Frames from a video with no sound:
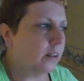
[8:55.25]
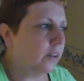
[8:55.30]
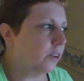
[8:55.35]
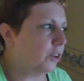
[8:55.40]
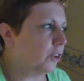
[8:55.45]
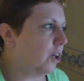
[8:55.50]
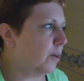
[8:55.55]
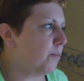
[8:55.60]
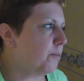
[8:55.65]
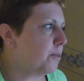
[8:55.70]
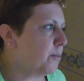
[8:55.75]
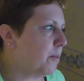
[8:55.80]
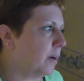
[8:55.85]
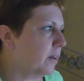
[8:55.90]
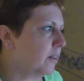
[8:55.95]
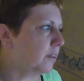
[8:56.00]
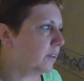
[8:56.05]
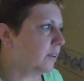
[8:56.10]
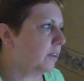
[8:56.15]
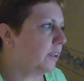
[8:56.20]
job
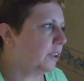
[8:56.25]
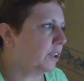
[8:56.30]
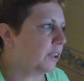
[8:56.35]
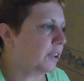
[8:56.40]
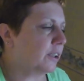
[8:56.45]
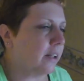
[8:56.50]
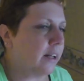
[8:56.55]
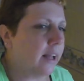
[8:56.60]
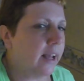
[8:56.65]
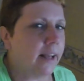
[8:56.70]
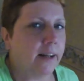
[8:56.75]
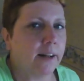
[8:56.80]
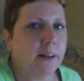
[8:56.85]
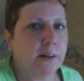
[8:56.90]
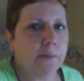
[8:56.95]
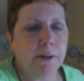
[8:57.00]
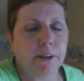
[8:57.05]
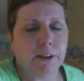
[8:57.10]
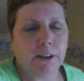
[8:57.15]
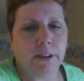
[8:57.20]
tomorrow. So he's just got to edit
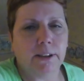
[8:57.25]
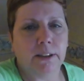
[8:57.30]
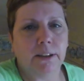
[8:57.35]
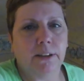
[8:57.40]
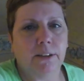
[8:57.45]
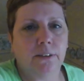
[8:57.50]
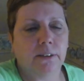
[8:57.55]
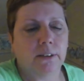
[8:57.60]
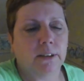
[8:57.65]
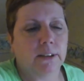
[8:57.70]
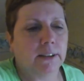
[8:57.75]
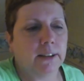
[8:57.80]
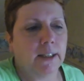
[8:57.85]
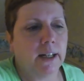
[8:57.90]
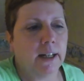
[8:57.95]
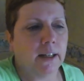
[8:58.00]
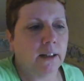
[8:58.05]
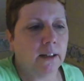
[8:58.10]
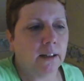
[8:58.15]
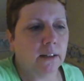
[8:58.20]
the pictures he took
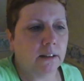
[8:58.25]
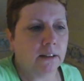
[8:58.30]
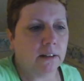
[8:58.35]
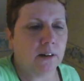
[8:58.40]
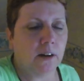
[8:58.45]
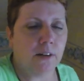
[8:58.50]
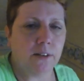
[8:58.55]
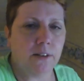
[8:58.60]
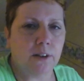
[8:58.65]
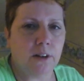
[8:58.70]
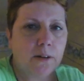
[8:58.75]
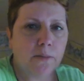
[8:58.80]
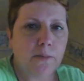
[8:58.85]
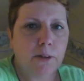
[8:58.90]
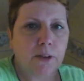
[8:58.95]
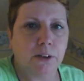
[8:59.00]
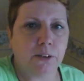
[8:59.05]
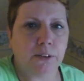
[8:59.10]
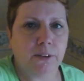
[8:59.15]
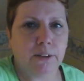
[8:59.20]
today on the
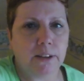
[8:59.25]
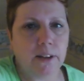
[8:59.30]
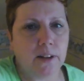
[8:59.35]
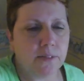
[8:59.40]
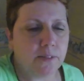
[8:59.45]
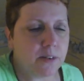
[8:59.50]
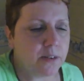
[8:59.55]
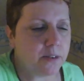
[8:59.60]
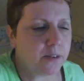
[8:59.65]
commercial stuff he's